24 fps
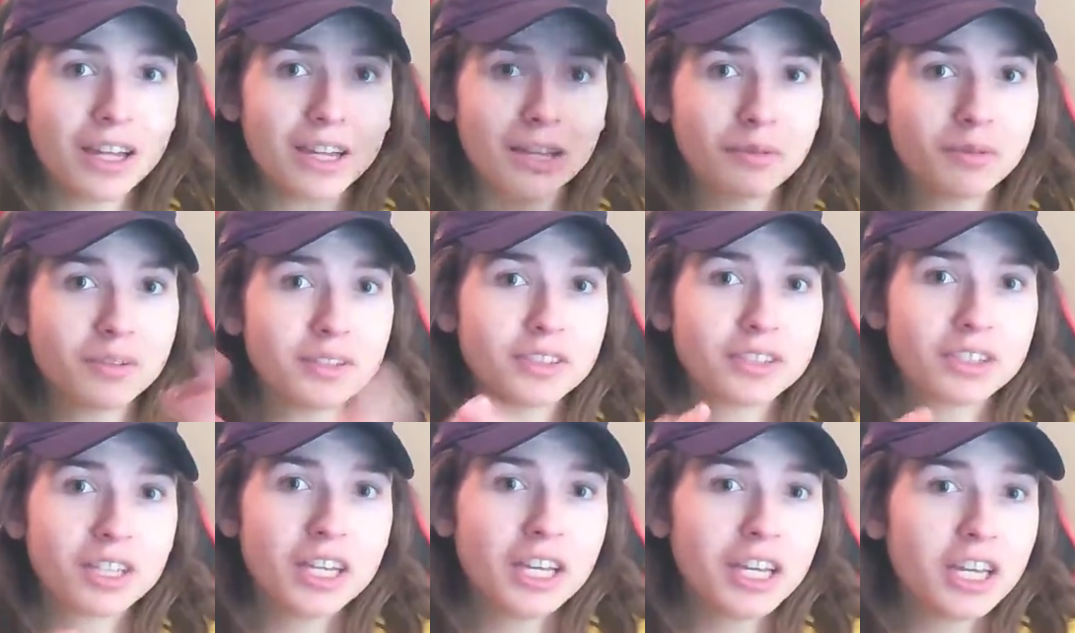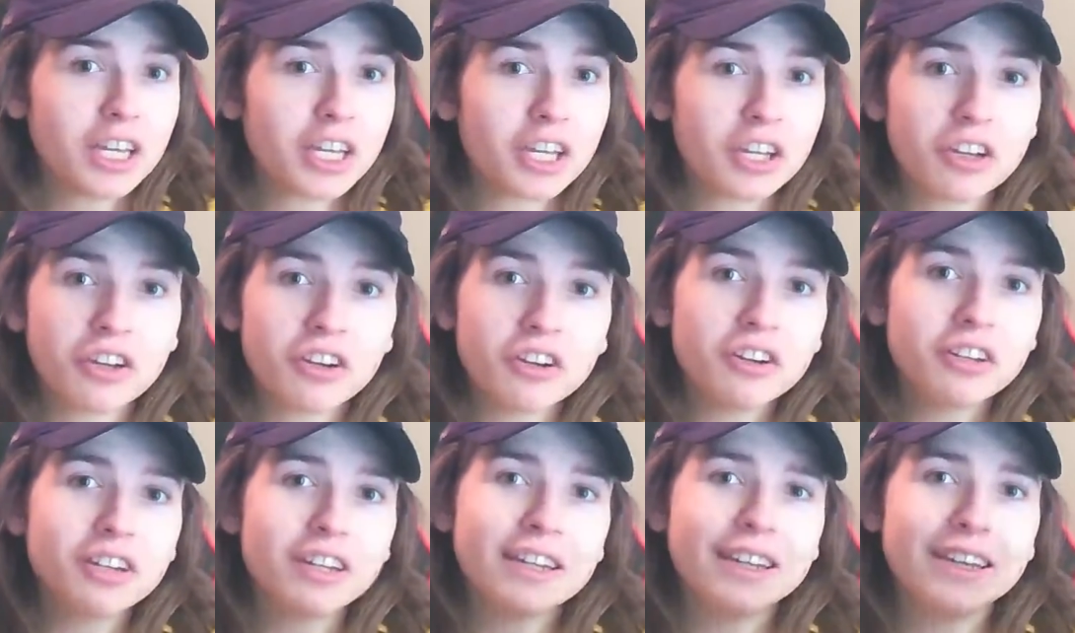It was
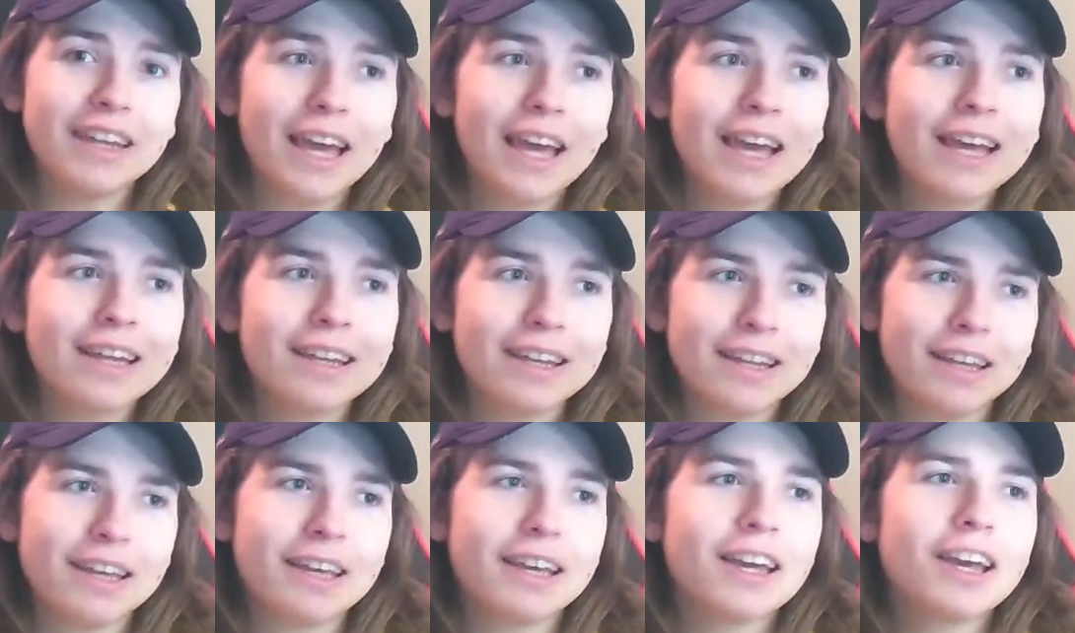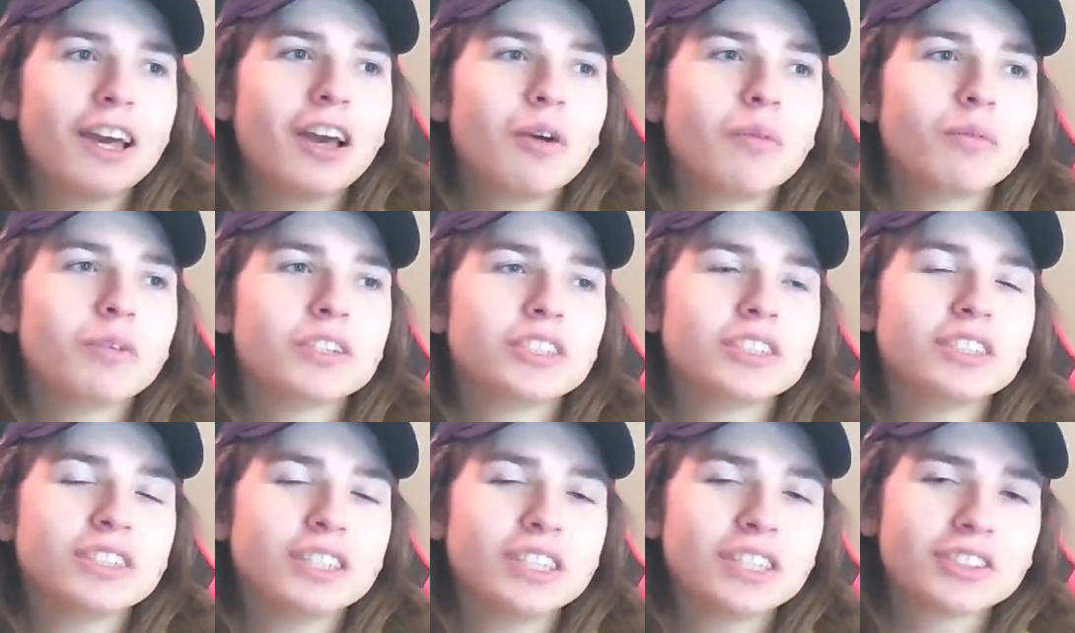good and dandy, which
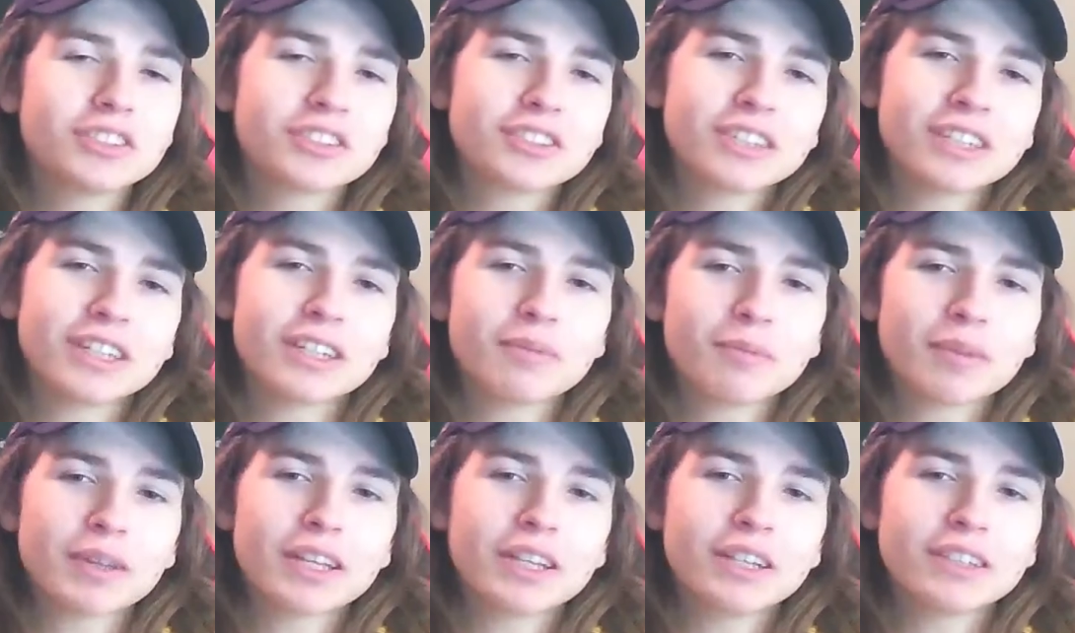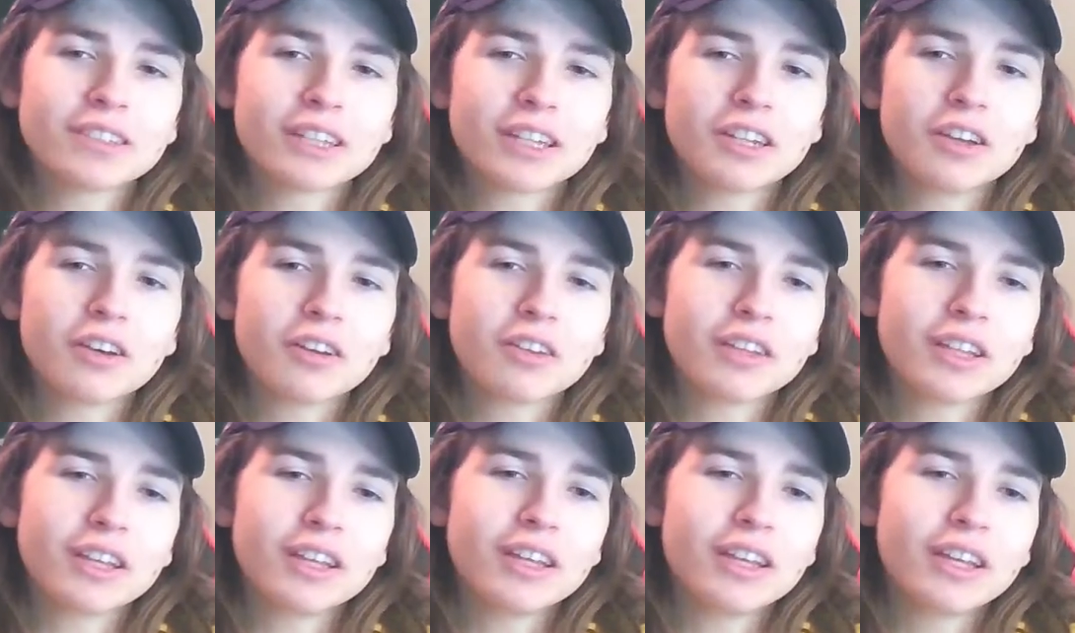is interesting because I know
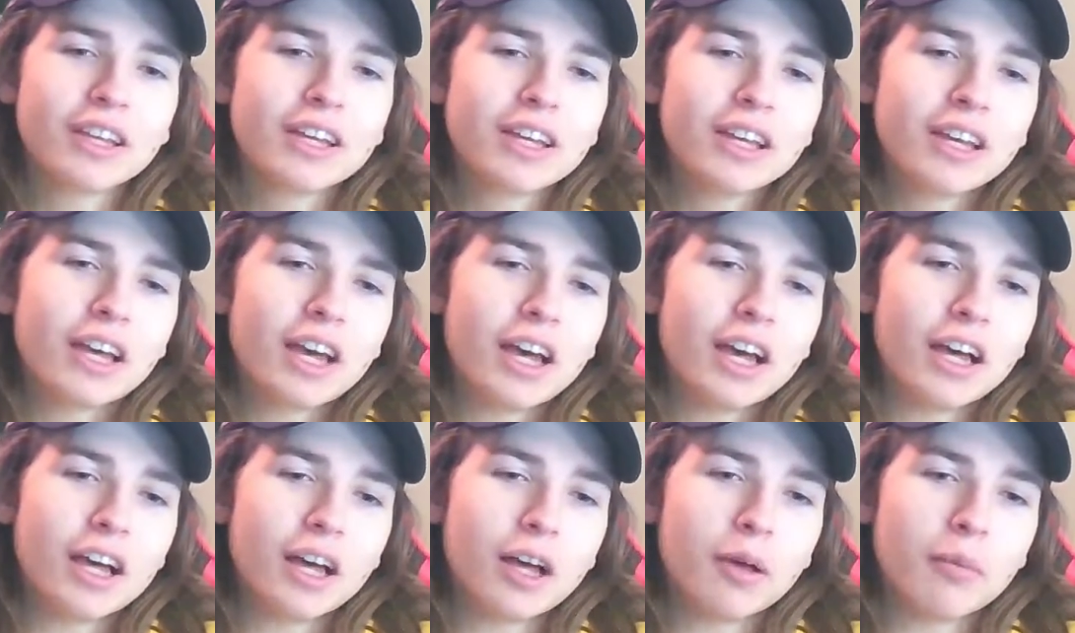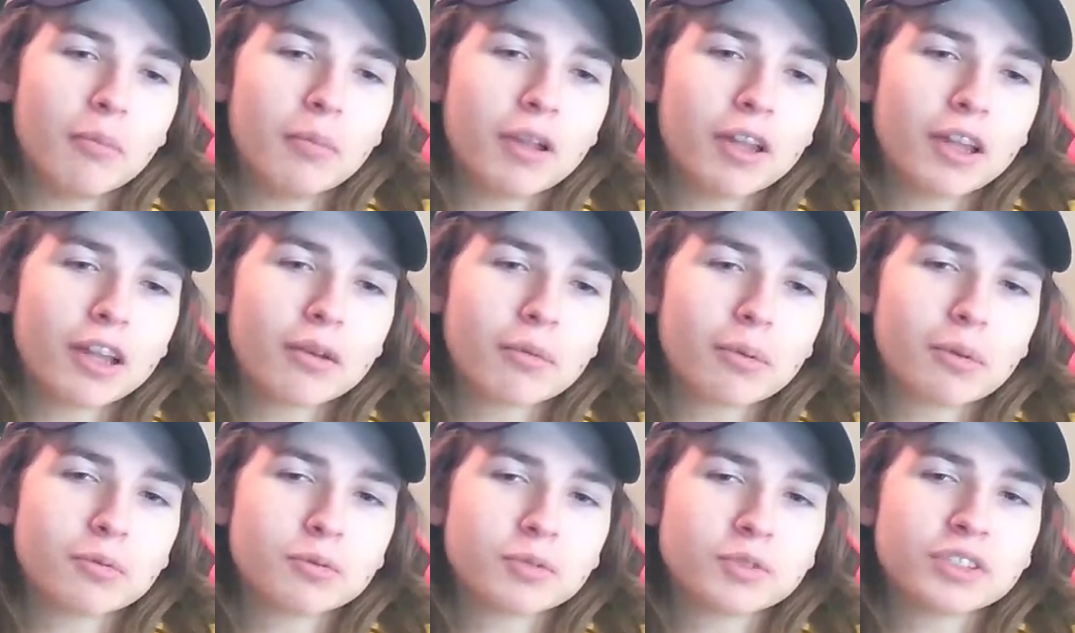that a lot of
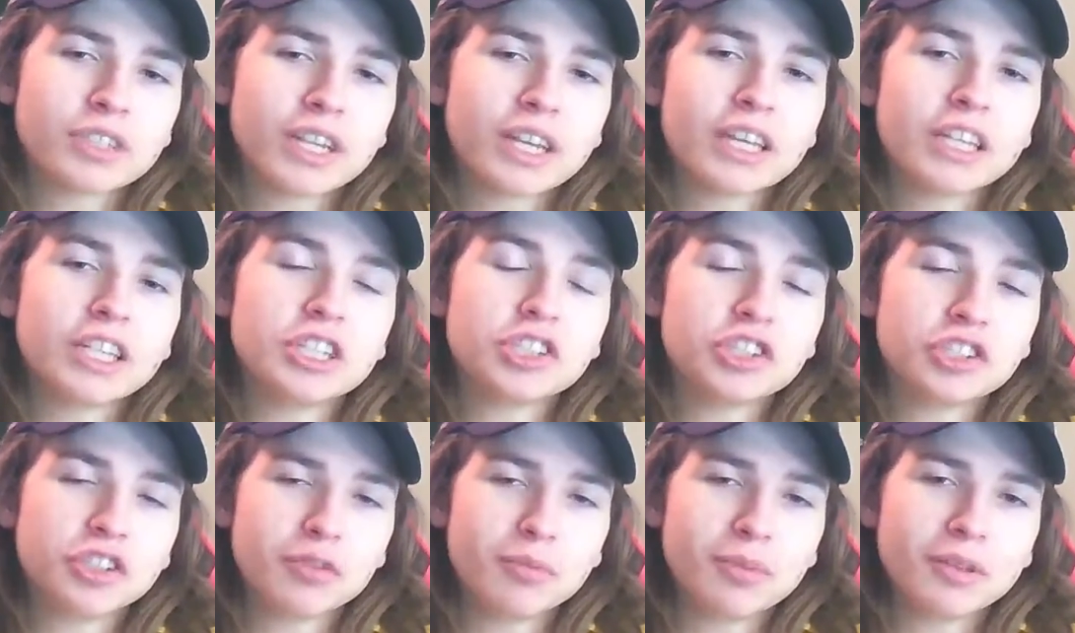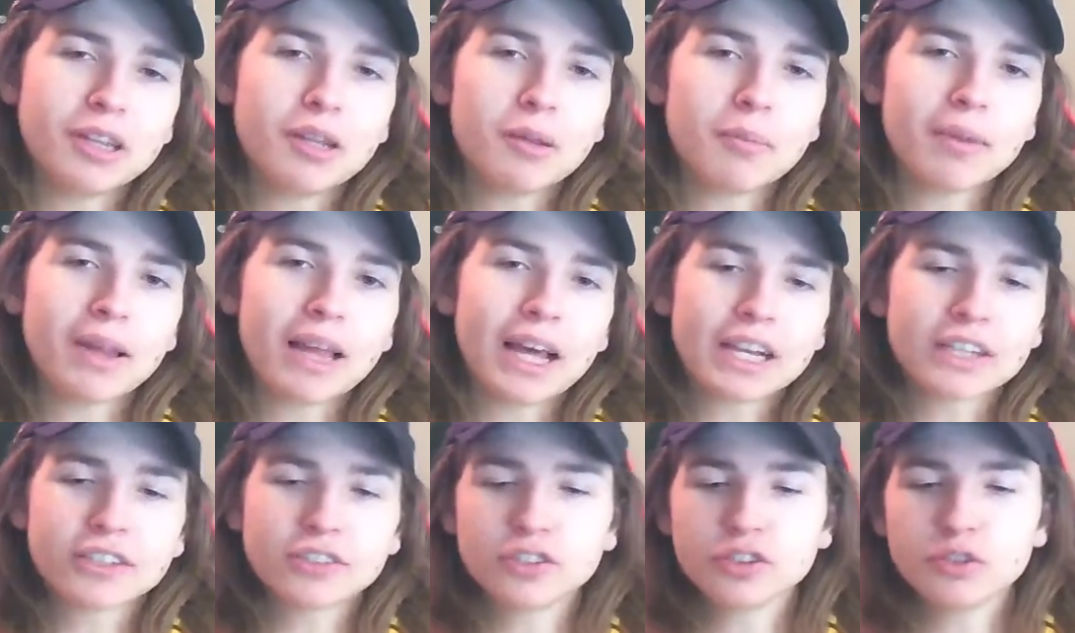people were saying he should have been in the
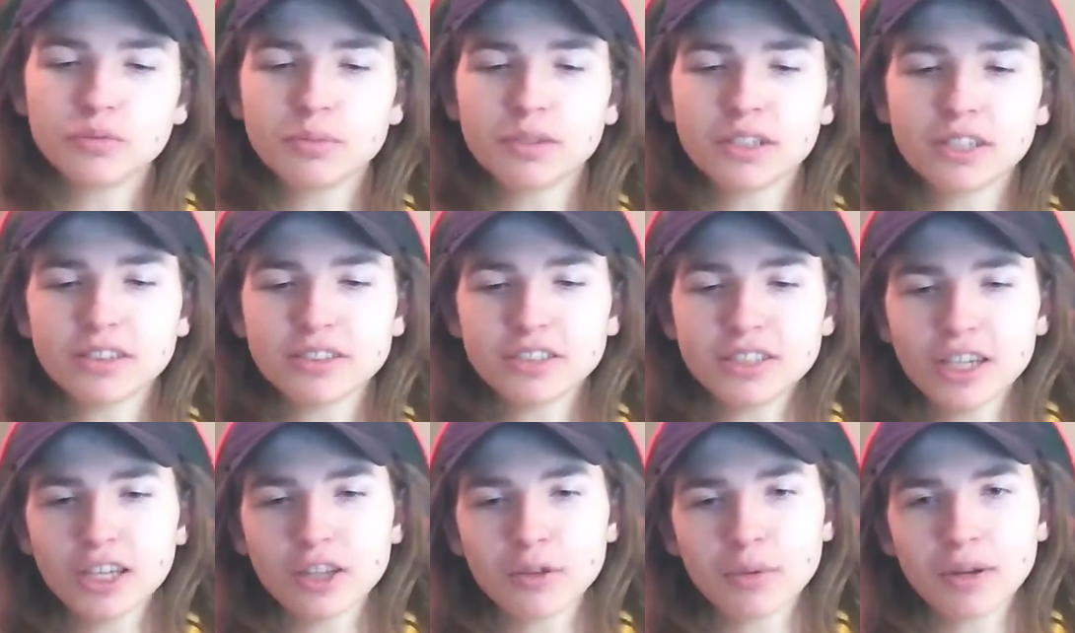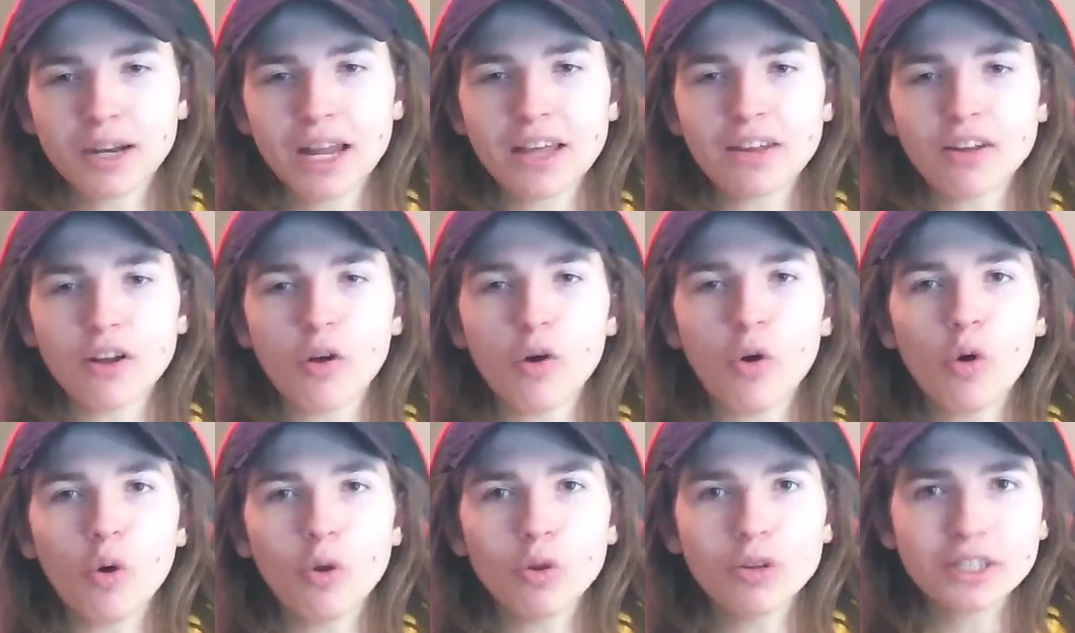black suit because the other one had a
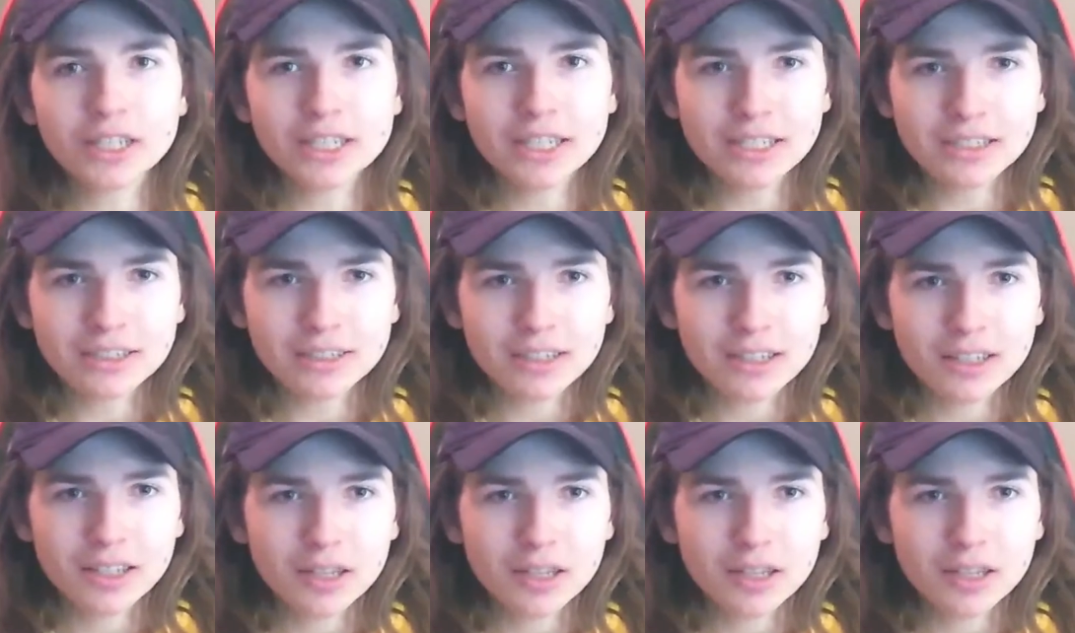hole in it.